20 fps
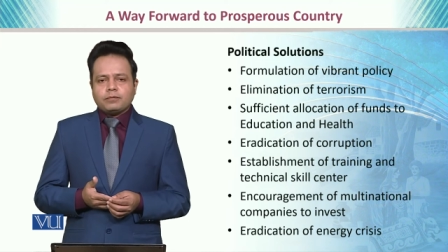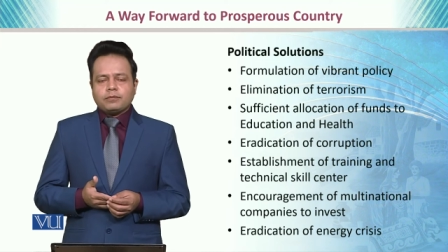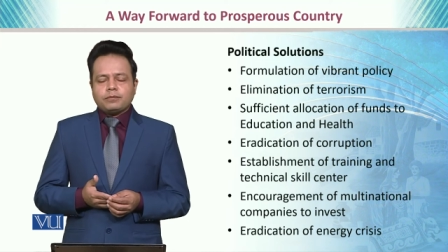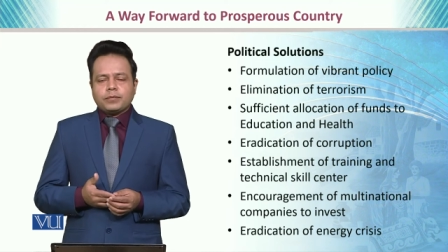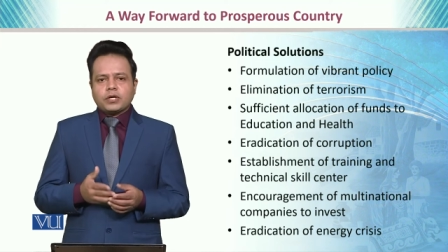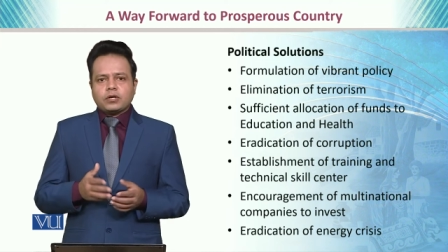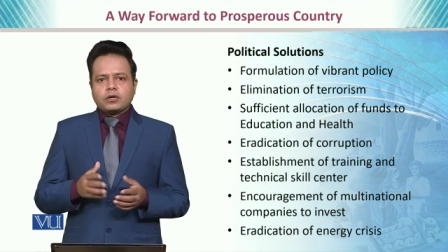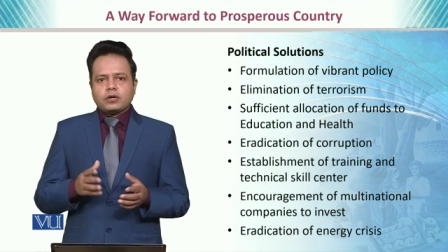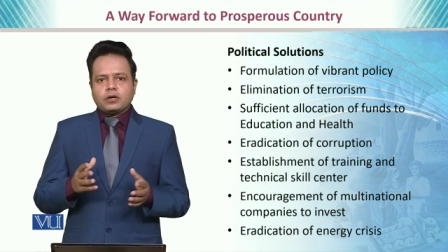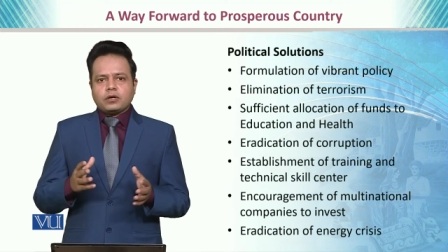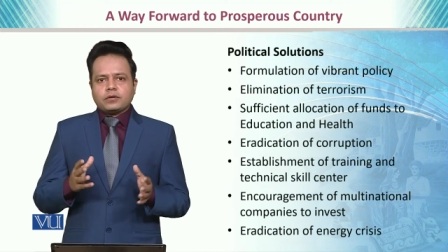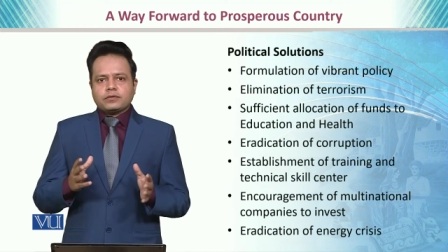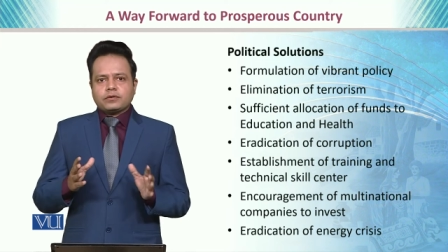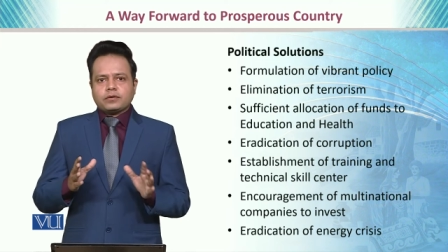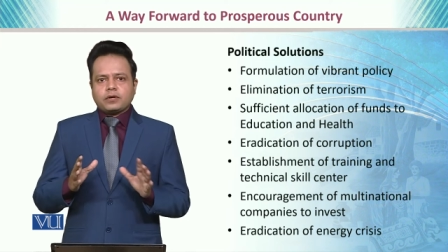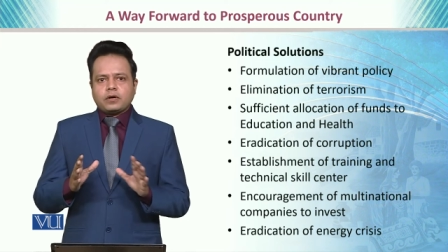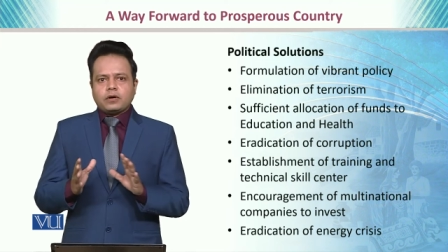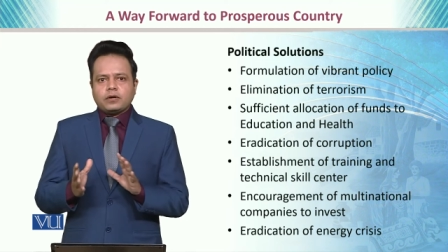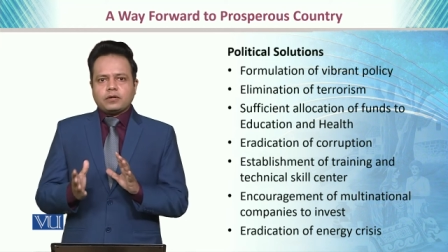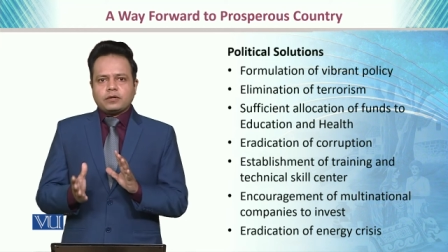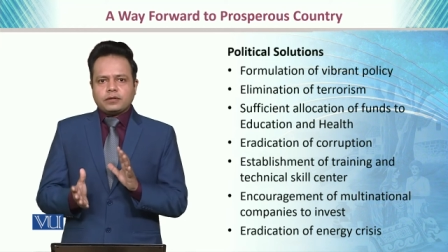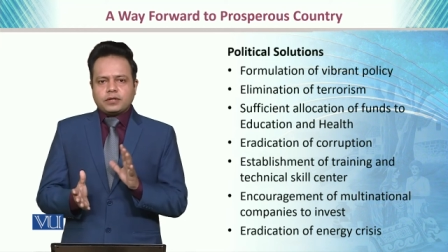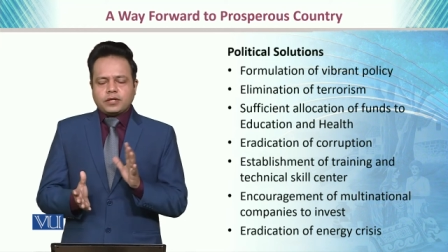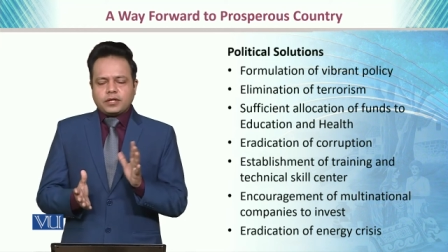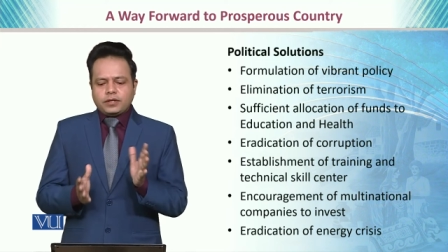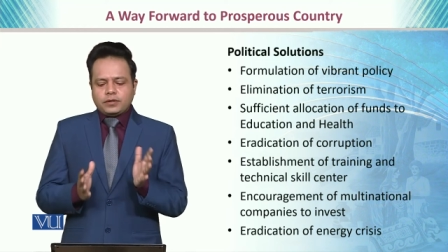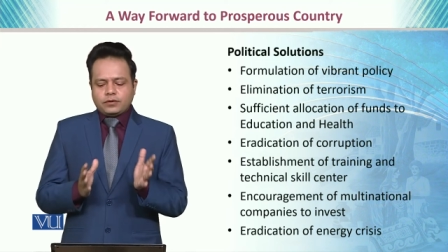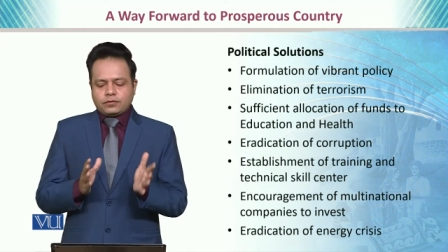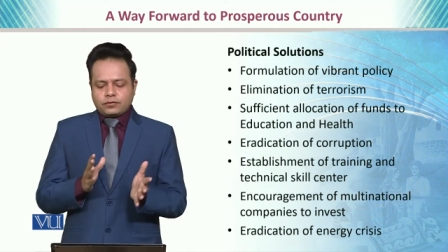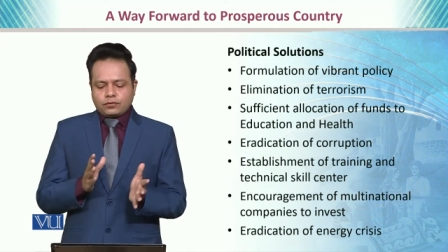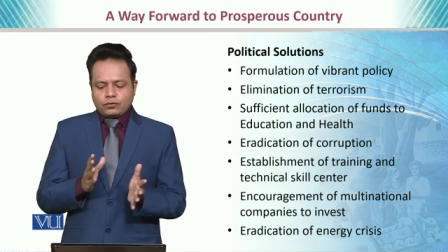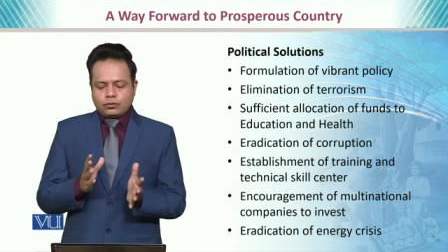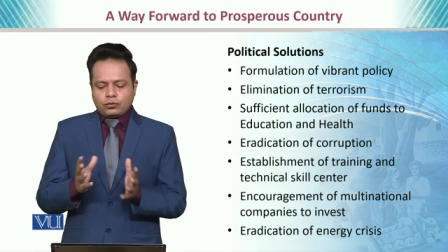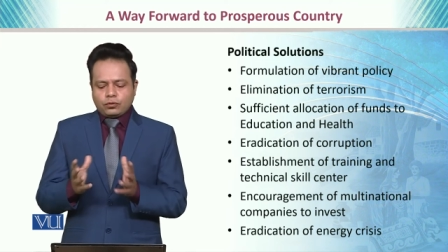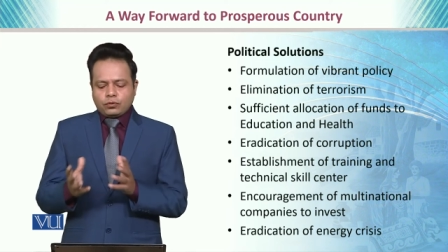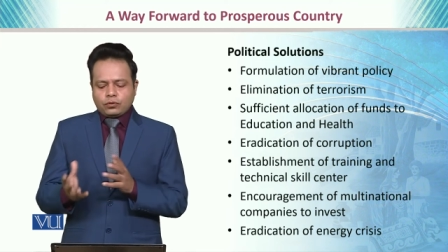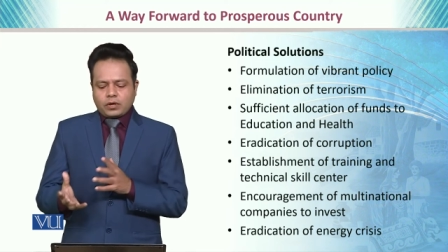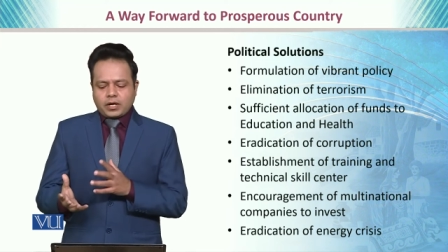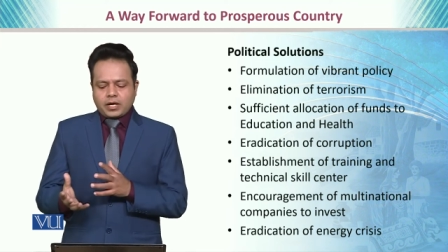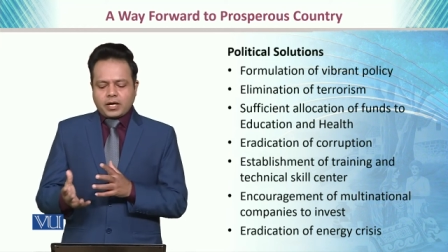because these
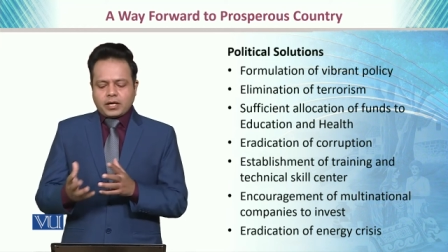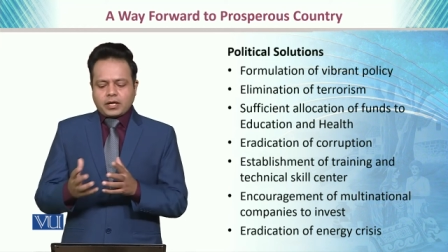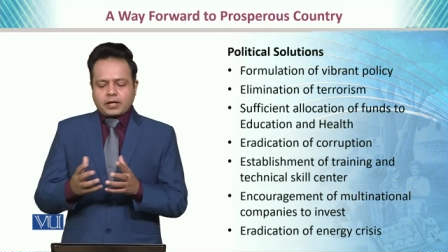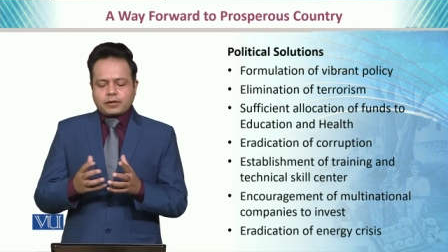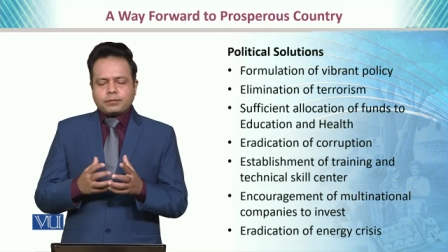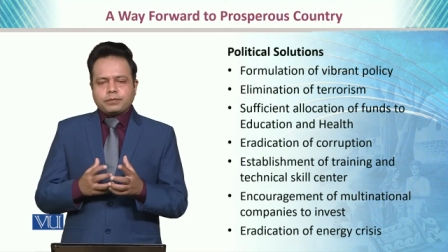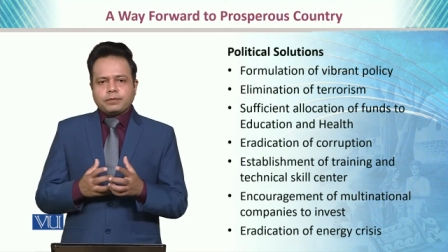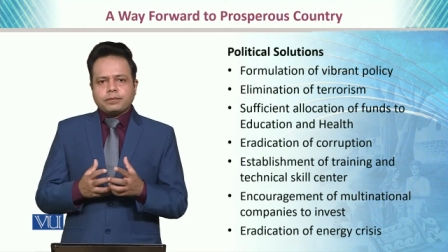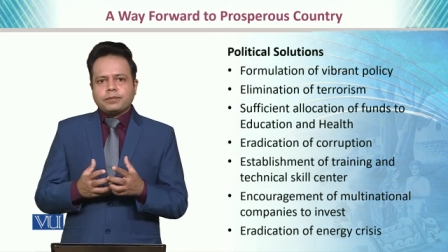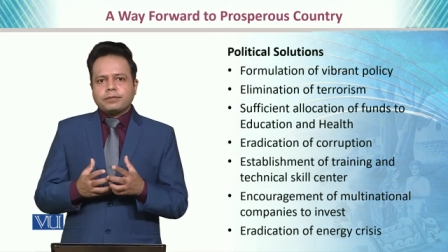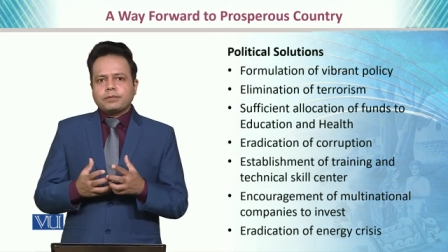two are